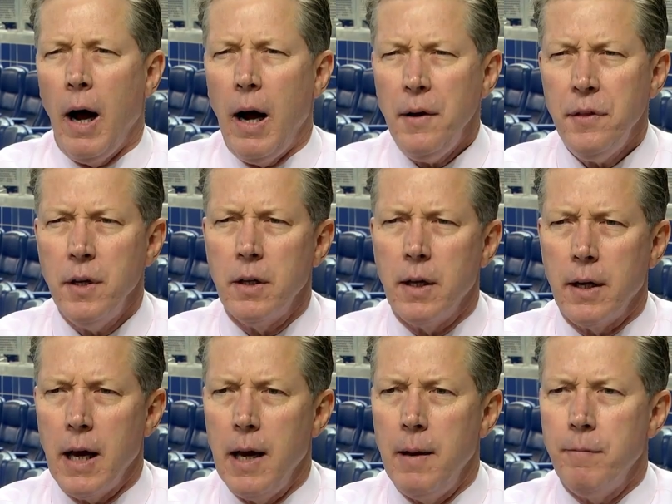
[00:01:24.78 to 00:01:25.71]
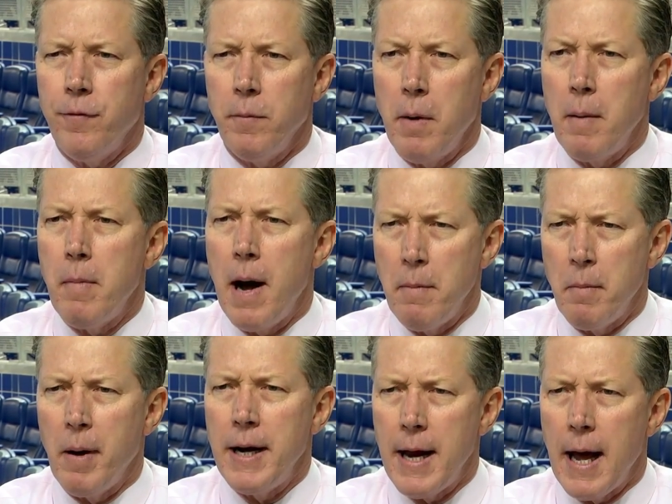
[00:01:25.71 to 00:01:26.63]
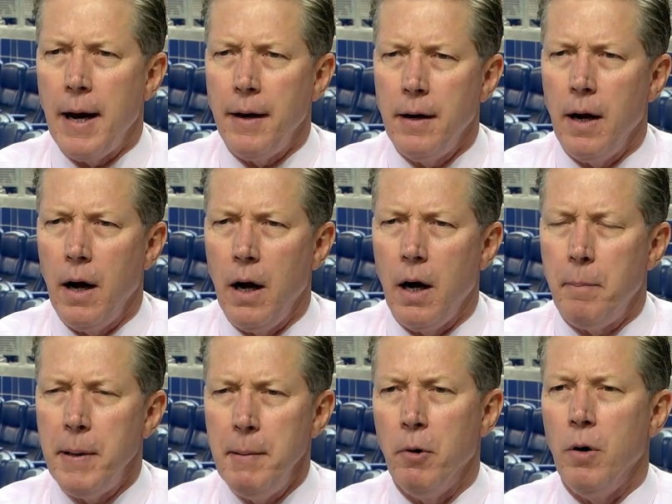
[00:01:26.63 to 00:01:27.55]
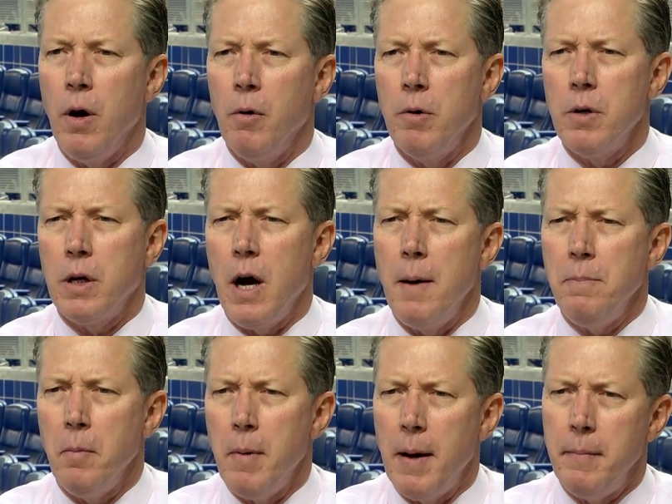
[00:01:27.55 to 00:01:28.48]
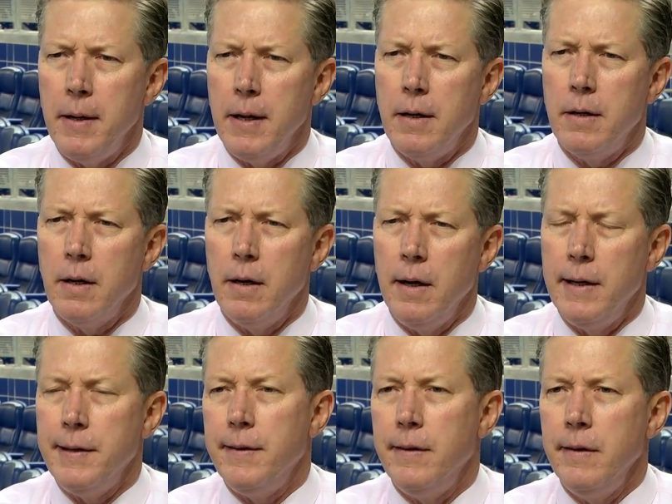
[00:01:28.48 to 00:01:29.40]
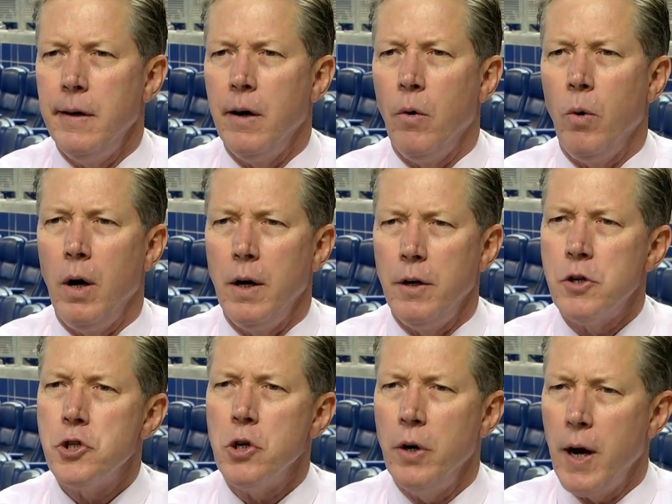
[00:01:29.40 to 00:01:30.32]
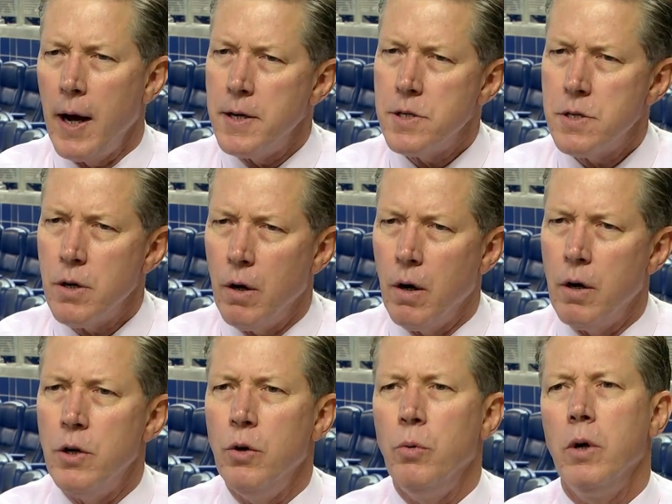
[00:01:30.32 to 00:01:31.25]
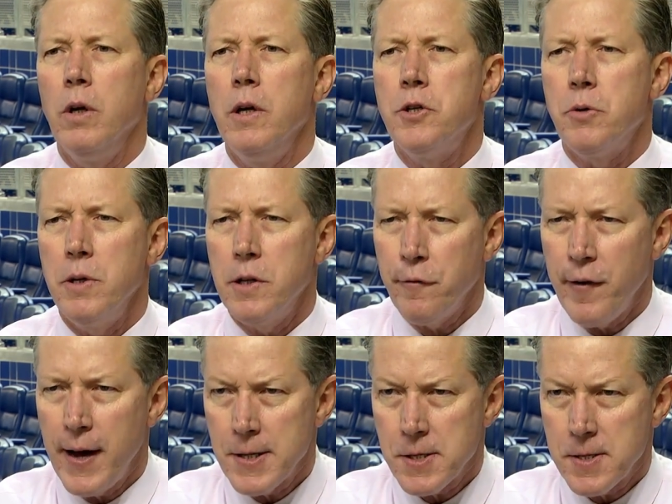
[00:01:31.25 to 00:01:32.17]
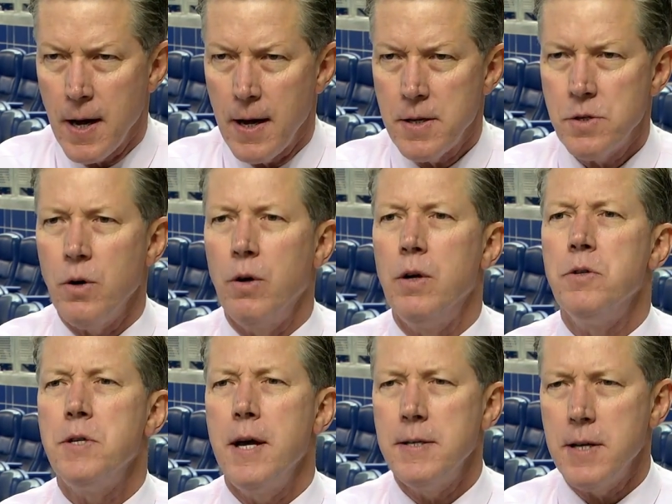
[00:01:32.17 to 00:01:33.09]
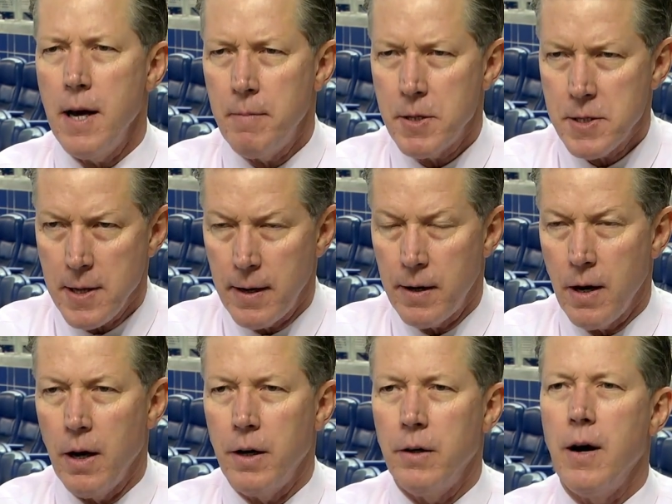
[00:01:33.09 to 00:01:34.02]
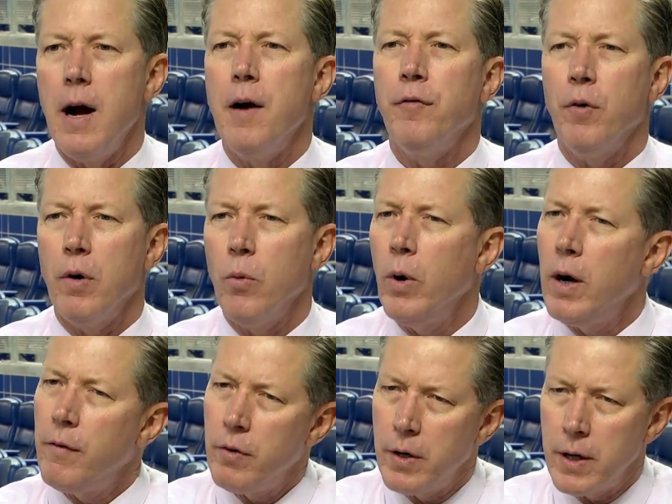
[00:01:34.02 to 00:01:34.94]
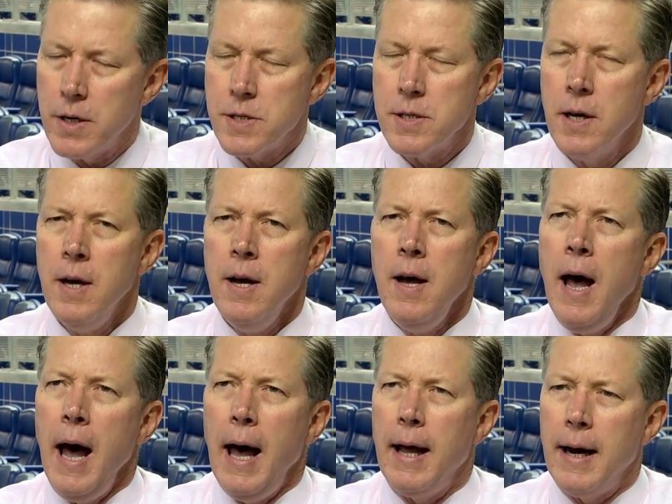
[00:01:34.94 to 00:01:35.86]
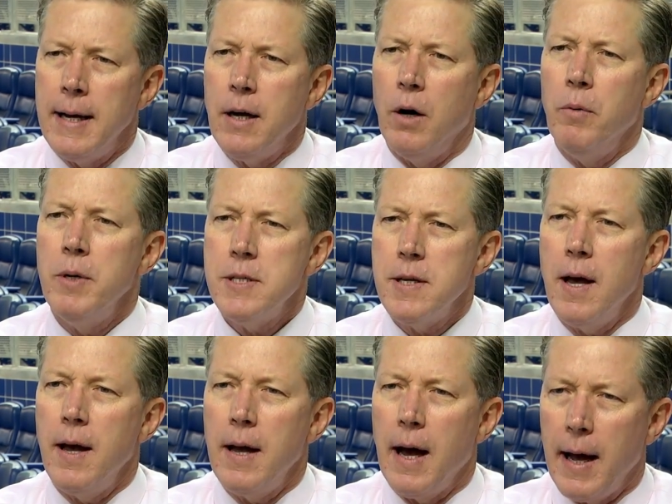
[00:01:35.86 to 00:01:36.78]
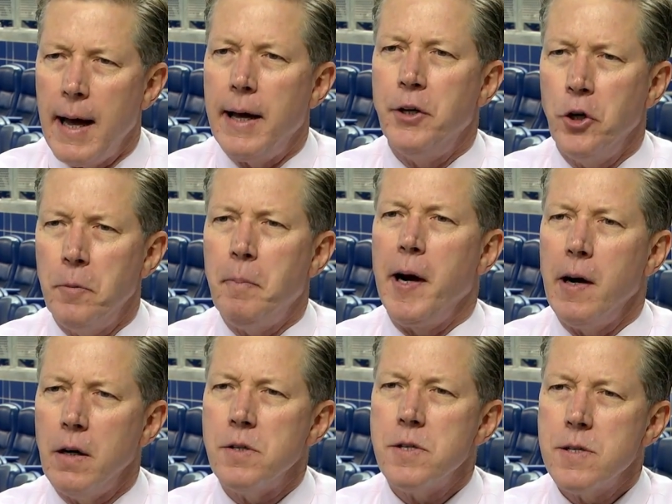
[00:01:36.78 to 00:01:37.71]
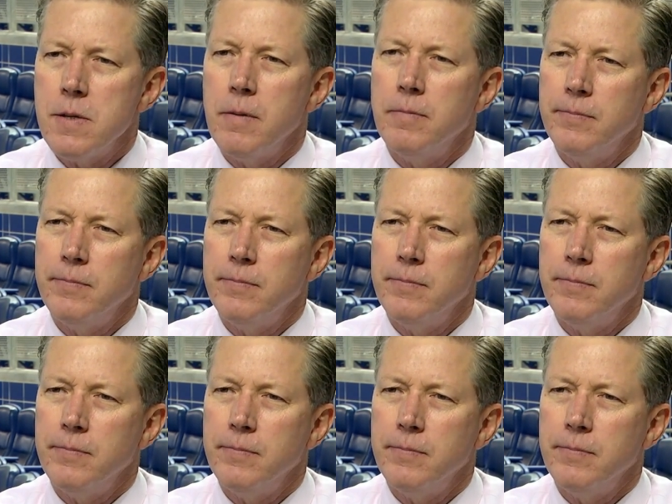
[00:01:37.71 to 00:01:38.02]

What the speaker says: I think that came from my mom and my dad. People always compliment me, you know what, you're so nice, or you really treat the fans nice, or you take time to sign an autograph, or whatever it is. And I always say I had good parents.